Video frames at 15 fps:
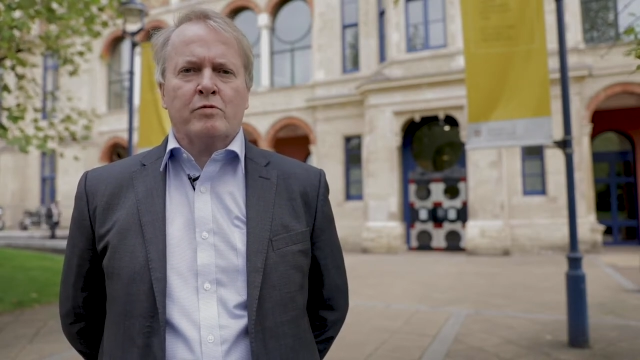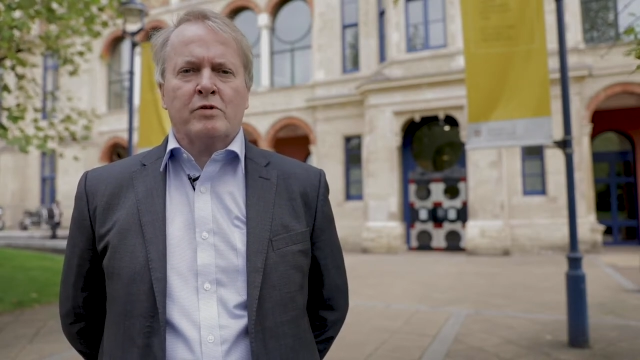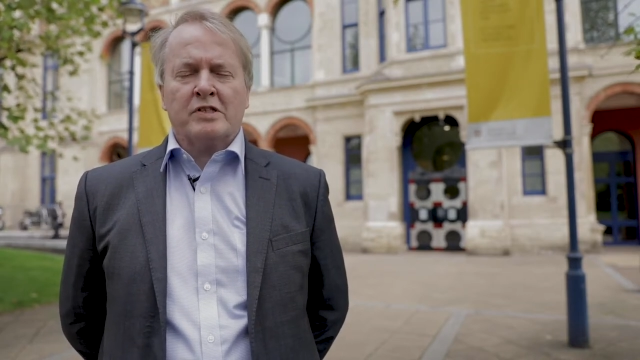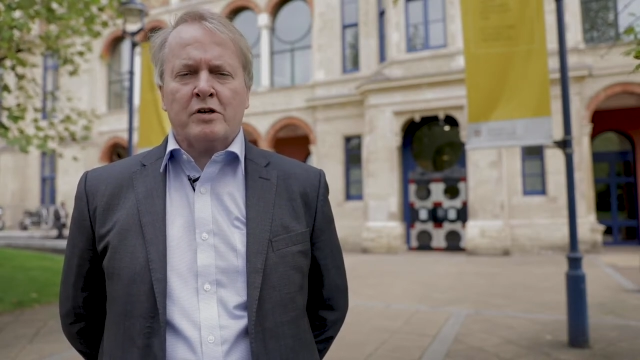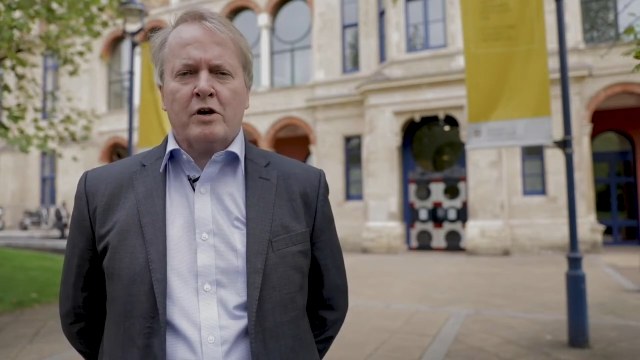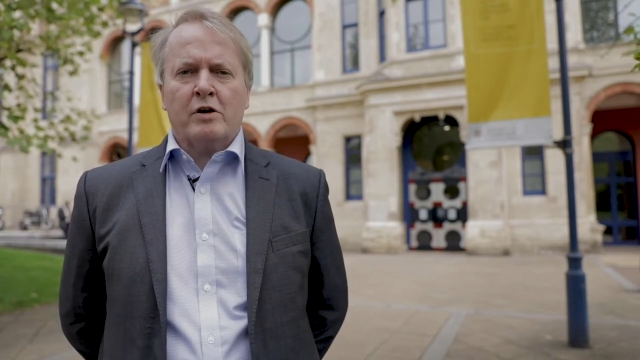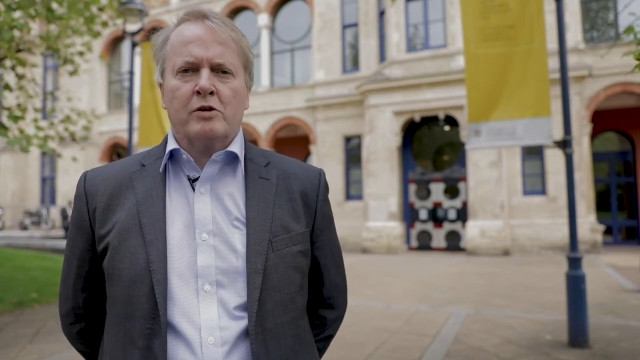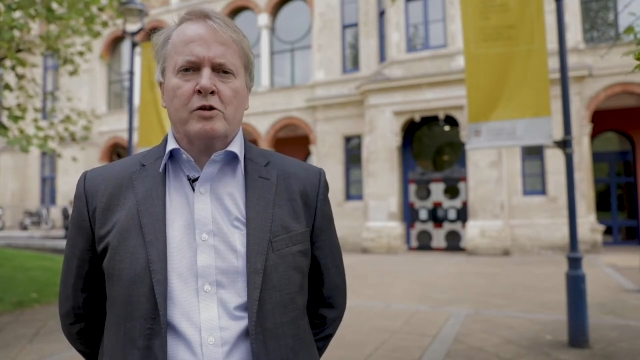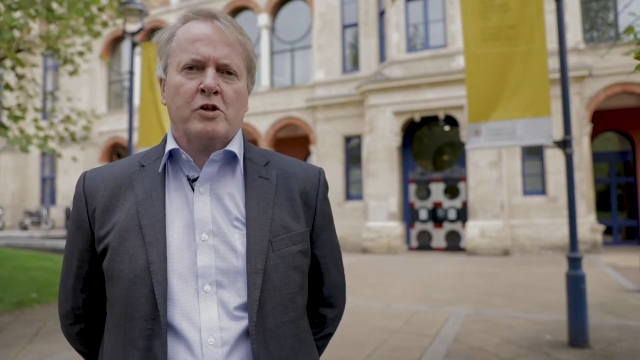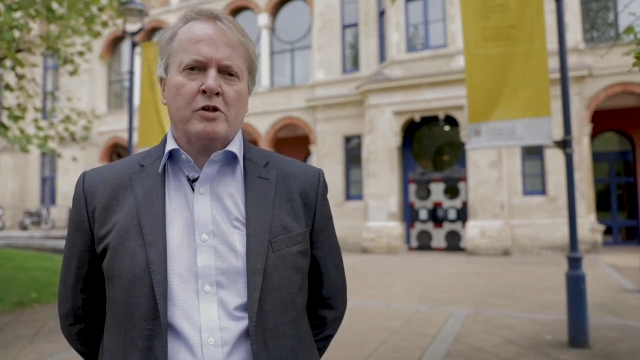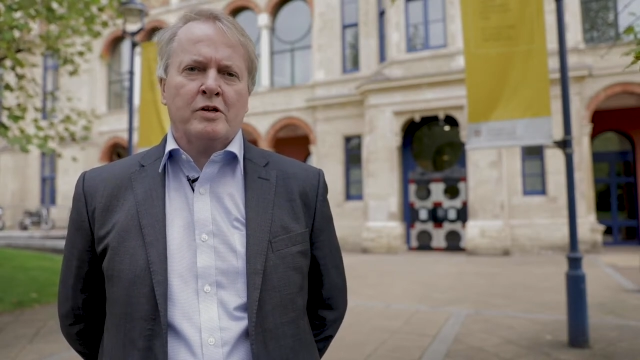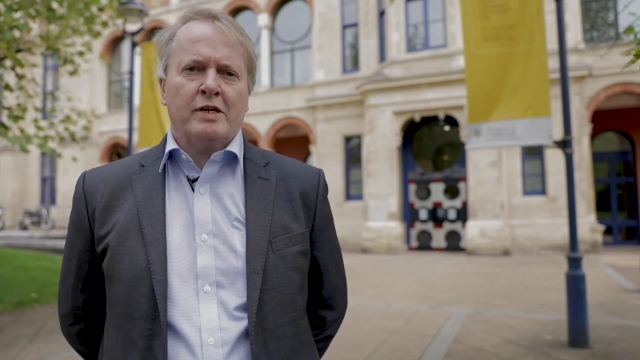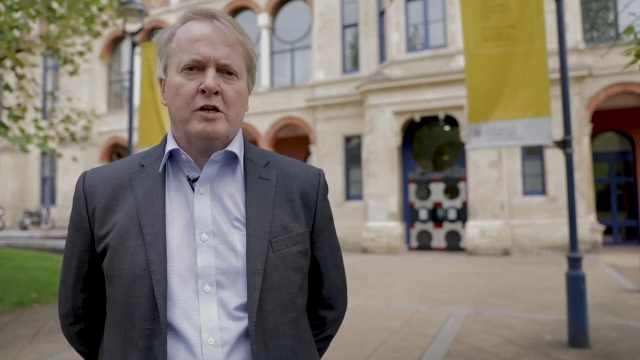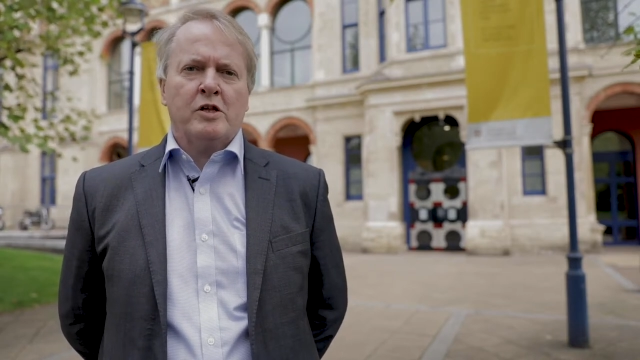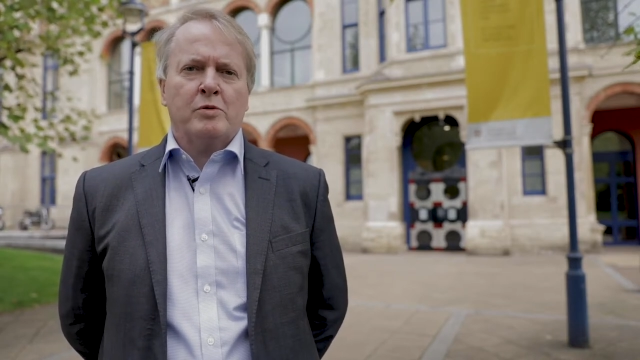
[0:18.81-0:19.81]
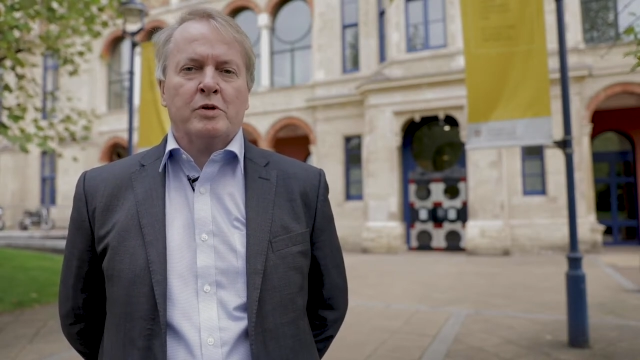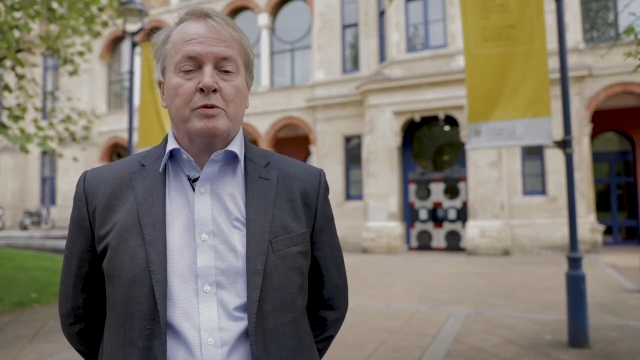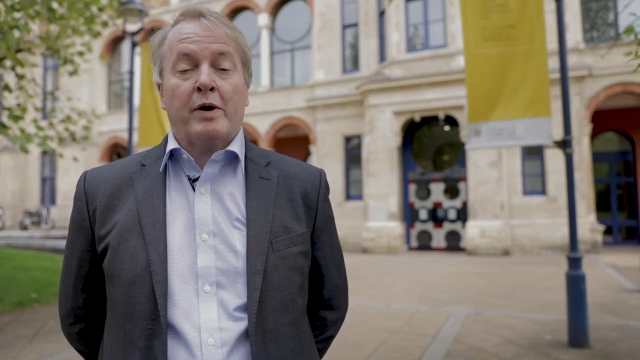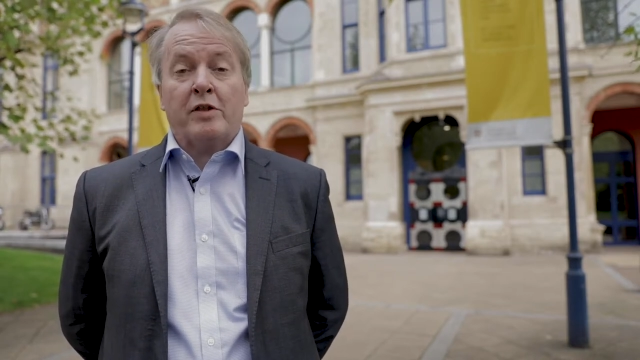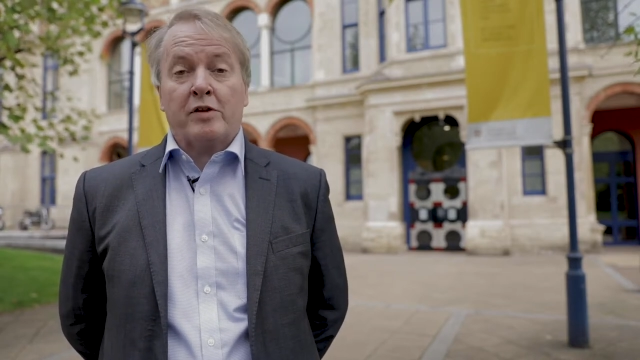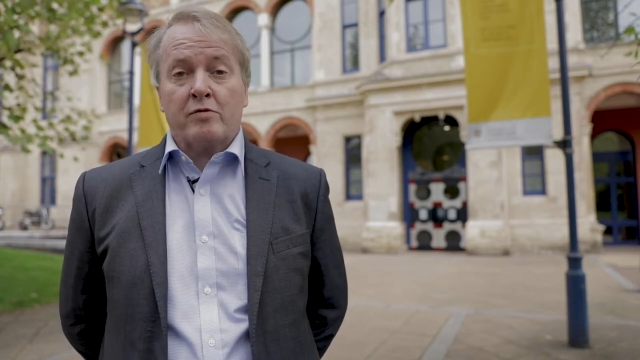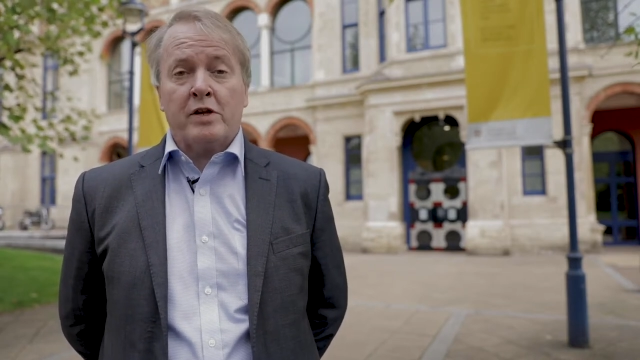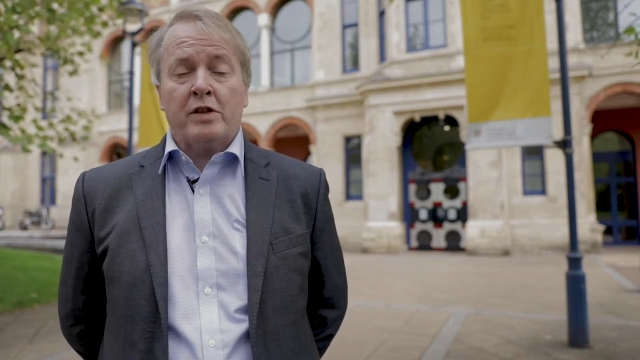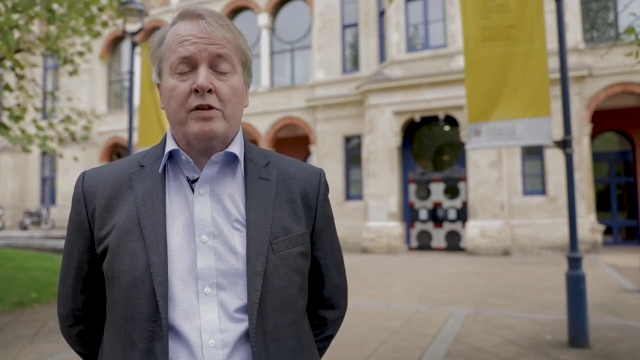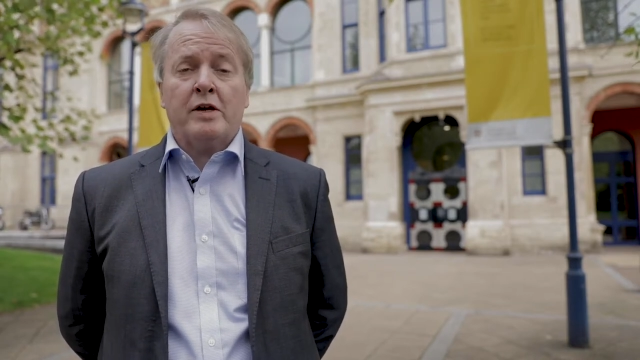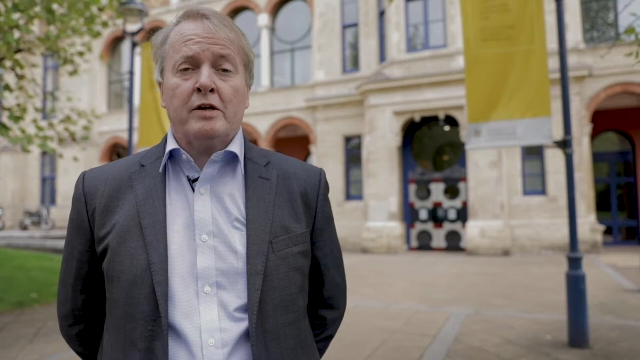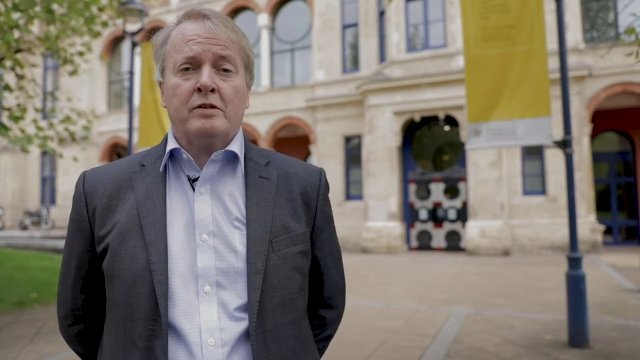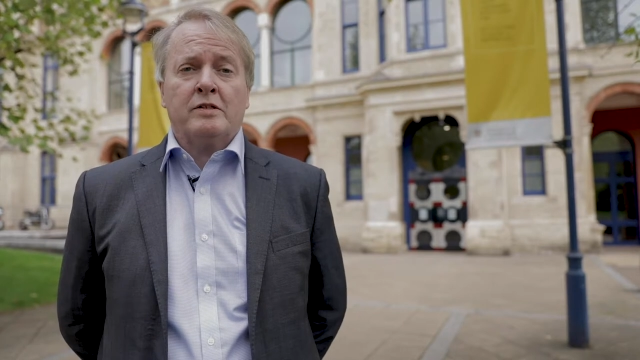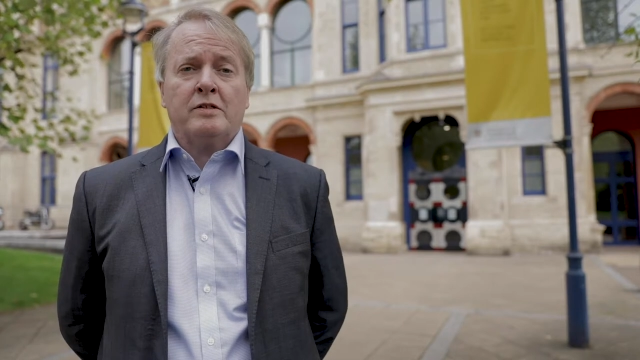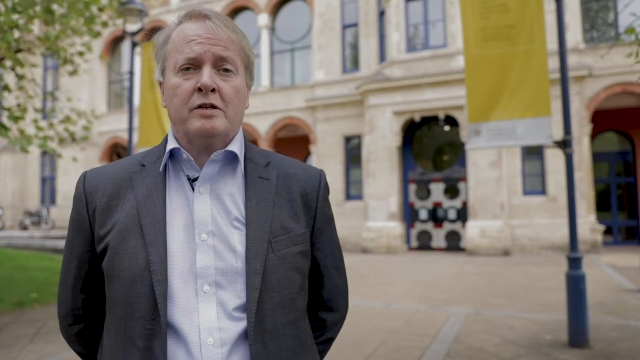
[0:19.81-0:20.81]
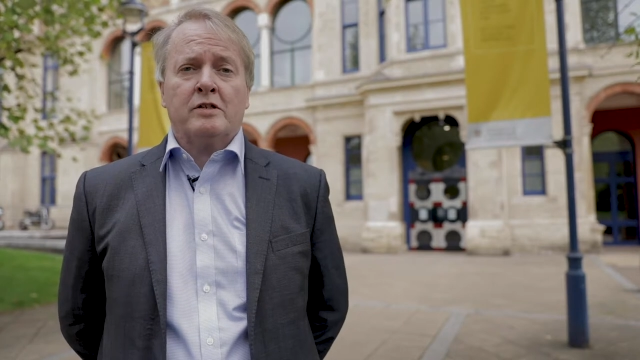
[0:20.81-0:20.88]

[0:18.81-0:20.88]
research, leadership is about three things.